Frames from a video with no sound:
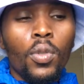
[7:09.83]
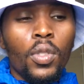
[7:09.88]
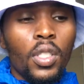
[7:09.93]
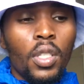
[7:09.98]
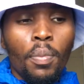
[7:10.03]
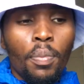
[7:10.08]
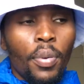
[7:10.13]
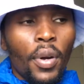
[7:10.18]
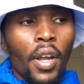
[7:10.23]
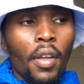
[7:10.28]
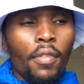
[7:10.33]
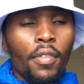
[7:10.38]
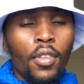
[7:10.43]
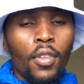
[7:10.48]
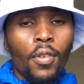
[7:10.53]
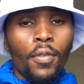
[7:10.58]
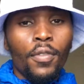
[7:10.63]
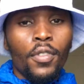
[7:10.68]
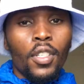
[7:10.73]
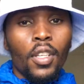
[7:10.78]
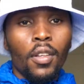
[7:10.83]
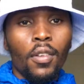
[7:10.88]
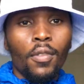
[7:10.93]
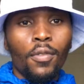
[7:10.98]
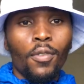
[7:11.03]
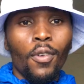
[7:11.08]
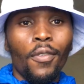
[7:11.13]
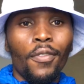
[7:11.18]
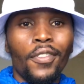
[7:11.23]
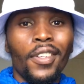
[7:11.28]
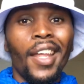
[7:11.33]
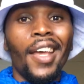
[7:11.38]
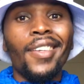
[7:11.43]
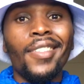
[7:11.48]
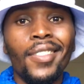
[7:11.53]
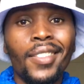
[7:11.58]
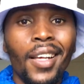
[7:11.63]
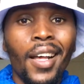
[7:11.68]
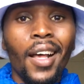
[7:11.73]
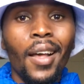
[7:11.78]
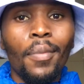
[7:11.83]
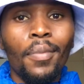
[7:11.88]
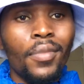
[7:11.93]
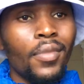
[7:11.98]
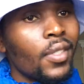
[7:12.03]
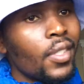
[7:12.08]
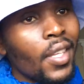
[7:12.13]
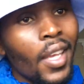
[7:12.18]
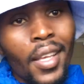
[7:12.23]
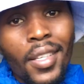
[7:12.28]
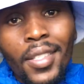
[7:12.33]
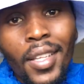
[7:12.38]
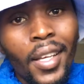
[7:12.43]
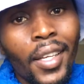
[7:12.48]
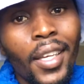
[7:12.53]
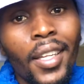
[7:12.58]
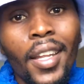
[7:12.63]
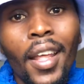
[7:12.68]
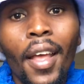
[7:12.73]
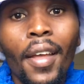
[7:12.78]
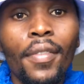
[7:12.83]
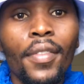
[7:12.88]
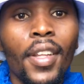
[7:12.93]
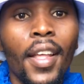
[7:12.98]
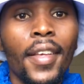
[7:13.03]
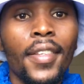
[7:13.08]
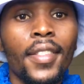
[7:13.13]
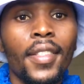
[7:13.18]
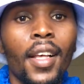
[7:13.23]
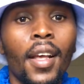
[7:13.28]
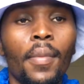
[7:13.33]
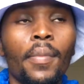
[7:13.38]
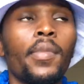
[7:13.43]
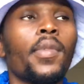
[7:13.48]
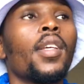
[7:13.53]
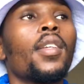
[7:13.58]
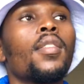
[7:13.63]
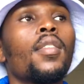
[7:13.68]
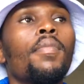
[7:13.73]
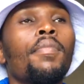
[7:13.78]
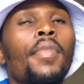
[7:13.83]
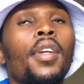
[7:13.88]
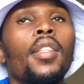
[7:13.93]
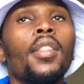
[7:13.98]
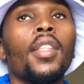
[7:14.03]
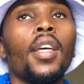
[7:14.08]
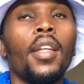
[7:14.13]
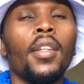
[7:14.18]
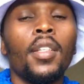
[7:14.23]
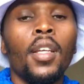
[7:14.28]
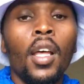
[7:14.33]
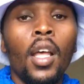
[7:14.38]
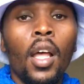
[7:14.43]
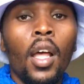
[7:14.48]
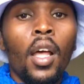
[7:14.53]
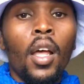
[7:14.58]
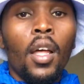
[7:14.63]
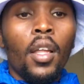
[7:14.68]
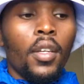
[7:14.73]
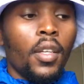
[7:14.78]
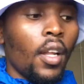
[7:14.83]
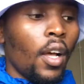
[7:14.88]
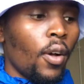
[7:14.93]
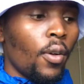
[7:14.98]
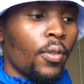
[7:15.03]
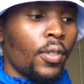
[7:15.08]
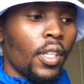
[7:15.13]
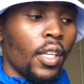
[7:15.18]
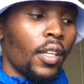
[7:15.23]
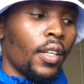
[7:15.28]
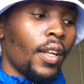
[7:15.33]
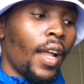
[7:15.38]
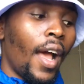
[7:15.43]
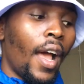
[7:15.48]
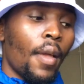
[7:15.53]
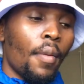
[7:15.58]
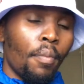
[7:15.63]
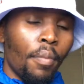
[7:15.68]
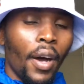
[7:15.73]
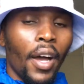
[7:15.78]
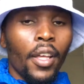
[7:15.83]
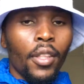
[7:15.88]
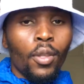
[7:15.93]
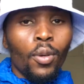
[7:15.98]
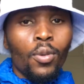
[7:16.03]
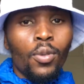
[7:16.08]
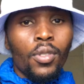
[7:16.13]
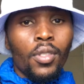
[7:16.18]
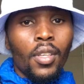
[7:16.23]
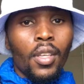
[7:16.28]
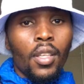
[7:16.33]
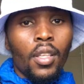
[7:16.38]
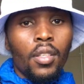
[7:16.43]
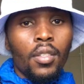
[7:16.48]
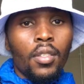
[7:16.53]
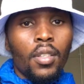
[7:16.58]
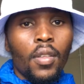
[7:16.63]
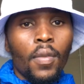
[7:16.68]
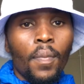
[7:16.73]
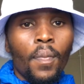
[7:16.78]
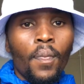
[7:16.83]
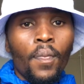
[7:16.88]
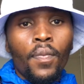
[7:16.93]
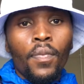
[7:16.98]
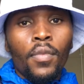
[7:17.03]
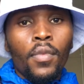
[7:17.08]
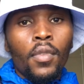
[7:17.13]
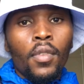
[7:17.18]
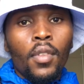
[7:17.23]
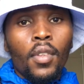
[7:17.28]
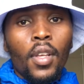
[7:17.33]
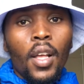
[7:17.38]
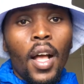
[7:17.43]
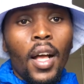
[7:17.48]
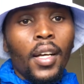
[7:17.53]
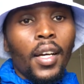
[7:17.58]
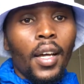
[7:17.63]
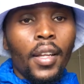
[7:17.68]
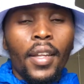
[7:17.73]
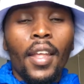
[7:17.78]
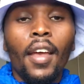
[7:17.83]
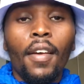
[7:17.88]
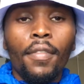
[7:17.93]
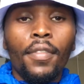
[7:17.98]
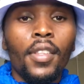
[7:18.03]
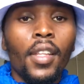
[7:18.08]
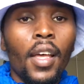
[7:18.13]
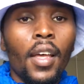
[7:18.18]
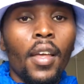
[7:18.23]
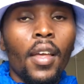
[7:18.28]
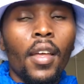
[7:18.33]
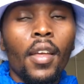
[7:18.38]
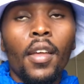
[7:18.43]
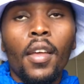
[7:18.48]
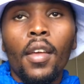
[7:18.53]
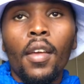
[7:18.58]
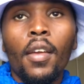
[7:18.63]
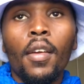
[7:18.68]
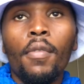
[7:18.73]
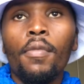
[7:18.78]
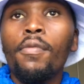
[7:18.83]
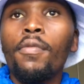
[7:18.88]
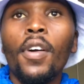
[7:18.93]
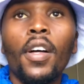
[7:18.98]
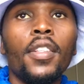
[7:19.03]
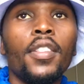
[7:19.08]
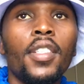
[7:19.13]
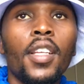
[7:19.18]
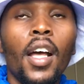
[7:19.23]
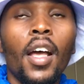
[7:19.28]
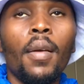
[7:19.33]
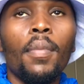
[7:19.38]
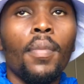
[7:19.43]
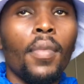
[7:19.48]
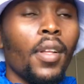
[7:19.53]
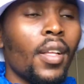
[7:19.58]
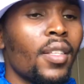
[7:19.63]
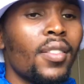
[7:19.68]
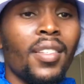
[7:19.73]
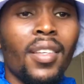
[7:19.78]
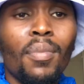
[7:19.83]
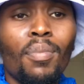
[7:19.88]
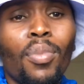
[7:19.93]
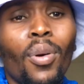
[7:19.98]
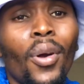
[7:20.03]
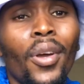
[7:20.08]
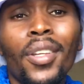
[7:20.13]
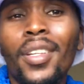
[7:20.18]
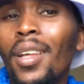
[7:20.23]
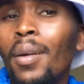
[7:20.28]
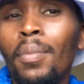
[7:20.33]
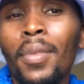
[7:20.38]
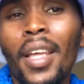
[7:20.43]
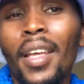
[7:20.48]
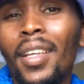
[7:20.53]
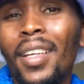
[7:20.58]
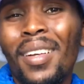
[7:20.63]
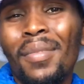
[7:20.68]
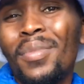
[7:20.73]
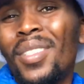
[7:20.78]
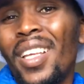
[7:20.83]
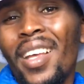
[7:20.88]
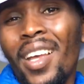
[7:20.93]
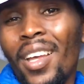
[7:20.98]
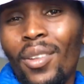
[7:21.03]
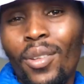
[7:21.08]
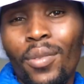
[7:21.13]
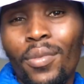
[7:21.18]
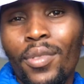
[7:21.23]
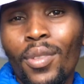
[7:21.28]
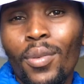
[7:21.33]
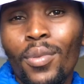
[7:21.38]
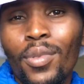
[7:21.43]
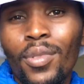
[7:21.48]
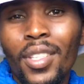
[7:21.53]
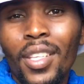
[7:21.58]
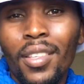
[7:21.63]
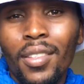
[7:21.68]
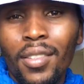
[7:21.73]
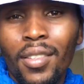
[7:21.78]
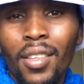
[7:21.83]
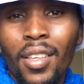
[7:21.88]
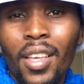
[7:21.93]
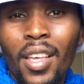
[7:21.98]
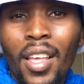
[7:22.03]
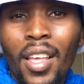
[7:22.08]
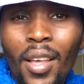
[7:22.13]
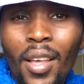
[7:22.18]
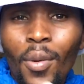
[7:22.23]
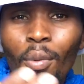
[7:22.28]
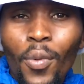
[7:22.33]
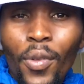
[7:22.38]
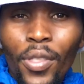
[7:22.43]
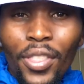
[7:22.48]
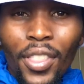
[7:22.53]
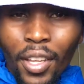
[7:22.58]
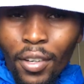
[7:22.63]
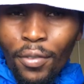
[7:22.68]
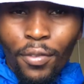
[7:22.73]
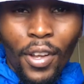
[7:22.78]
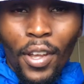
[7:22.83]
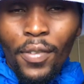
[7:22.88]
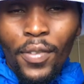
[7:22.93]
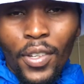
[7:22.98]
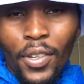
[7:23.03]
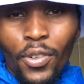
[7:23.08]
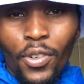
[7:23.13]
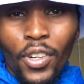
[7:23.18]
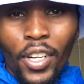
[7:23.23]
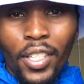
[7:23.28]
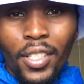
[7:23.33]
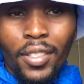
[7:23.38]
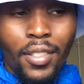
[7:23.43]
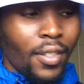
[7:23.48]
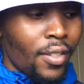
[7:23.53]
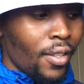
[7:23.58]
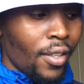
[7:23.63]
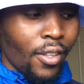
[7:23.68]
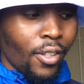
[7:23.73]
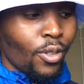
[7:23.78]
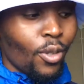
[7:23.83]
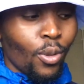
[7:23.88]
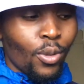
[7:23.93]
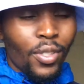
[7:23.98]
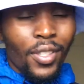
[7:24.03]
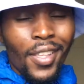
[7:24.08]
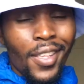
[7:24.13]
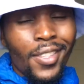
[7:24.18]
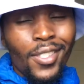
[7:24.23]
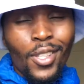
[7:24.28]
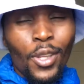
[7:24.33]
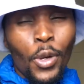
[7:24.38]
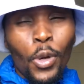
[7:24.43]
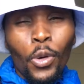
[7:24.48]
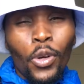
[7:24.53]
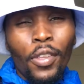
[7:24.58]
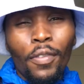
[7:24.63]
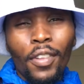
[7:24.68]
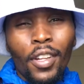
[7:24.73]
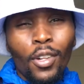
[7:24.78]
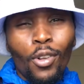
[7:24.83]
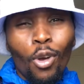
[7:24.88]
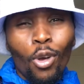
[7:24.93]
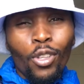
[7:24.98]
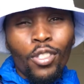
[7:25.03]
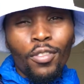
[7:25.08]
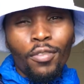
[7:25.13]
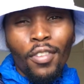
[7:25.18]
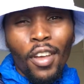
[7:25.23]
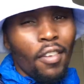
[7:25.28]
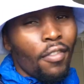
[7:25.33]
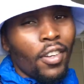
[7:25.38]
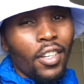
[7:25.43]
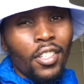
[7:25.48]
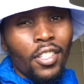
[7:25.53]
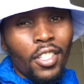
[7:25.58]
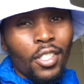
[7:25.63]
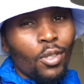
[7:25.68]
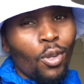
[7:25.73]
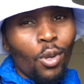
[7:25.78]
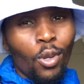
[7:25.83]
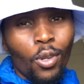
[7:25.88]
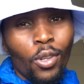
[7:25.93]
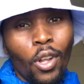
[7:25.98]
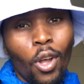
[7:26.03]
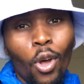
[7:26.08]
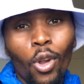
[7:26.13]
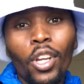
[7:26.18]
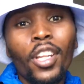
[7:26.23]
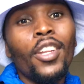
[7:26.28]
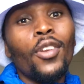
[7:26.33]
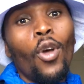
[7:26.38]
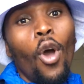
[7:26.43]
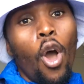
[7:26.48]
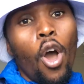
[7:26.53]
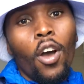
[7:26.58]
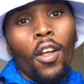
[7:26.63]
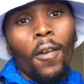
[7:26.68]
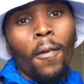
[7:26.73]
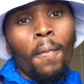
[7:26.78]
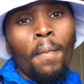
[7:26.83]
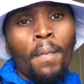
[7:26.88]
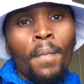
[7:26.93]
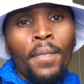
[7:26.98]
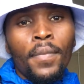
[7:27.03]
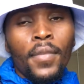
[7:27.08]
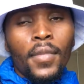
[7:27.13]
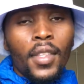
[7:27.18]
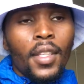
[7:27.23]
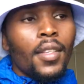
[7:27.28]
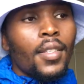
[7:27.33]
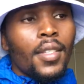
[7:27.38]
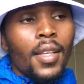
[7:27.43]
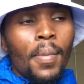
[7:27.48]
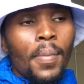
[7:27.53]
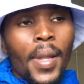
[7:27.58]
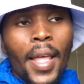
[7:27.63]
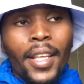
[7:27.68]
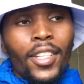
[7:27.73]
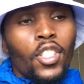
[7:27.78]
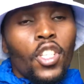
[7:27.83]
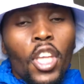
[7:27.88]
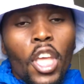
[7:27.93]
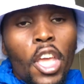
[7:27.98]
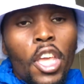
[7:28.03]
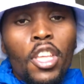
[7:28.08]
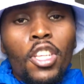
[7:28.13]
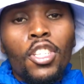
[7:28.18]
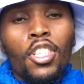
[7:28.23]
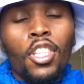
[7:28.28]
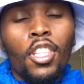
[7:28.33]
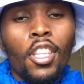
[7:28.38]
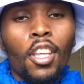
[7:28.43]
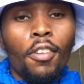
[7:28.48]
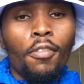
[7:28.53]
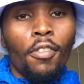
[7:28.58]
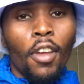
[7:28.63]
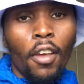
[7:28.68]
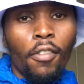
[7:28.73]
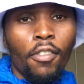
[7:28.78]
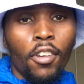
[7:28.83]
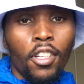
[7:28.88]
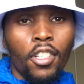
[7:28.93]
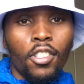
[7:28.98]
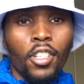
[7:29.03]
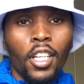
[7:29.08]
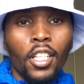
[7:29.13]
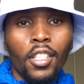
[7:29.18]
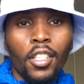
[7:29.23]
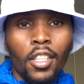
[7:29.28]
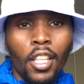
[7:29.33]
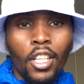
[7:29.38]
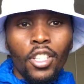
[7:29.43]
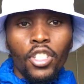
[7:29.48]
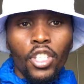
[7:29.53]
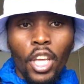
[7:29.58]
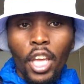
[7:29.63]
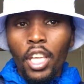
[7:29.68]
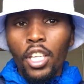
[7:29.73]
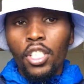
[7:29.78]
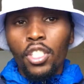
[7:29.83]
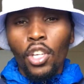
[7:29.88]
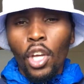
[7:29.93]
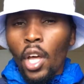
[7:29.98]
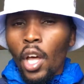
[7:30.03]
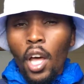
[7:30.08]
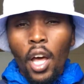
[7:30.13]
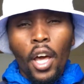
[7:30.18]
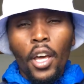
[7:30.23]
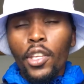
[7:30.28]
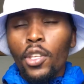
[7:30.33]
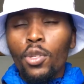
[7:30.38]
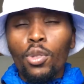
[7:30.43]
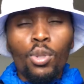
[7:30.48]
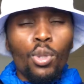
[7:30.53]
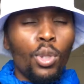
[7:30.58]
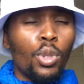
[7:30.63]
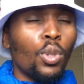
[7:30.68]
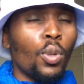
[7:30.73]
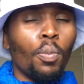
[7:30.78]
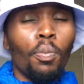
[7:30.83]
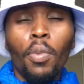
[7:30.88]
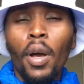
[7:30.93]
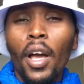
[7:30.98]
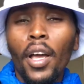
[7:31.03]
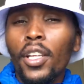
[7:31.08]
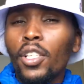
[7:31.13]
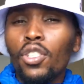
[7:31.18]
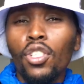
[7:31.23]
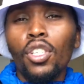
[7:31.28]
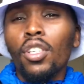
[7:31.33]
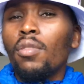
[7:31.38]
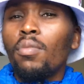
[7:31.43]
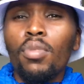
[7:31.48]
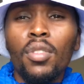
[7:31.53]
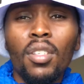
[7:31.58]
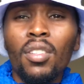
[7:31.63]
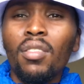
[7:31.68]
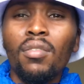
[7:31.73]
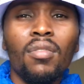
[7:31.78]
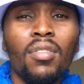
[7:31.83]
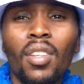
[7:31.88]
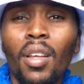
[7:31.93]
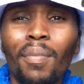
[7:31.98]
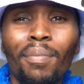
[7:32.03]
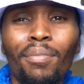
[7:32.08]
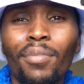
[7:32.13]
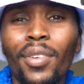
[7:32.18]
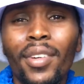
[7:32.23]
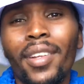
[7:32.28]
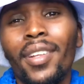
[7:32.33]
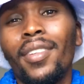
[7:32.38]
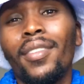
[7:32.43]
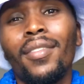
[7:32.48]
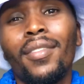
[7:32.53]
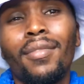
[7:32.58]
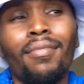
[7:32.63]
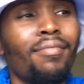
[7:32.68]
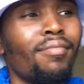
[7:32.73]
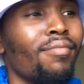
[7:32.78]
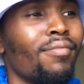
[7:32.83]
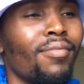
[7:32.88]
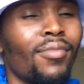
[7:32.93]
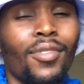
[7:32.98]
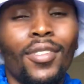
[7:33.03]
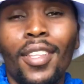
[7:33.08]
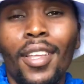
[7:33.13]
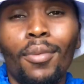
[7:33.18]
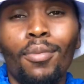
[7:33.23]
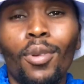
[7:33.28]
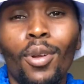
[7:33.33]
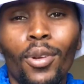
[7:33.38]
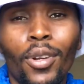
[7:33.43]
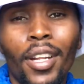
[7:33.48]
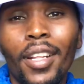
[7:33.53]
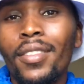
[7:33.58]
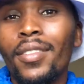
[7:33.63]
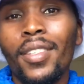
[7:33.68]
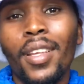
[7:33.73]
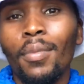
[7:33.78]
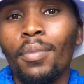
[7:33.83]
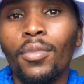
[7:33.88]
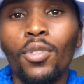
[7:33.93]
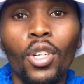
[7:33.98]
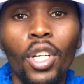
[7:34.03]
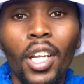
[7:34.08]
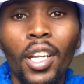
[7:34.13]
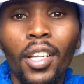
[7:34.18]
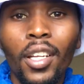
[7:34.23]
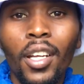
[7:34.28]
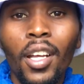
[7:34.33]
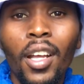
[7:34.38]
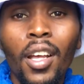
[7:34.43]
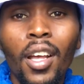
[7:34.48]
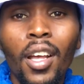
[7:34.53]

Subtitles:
depriving yourself of nice time. Yes, I can have nice time. It doesn't mean that now that I buy those things, I can't have a fun time. At some point, I'm like, I'm tired of those things. With that 500, those things, they don't even cost 500 all in all. There's some like change in that 500. That change, I use it to buy chips and some bread, and some drink,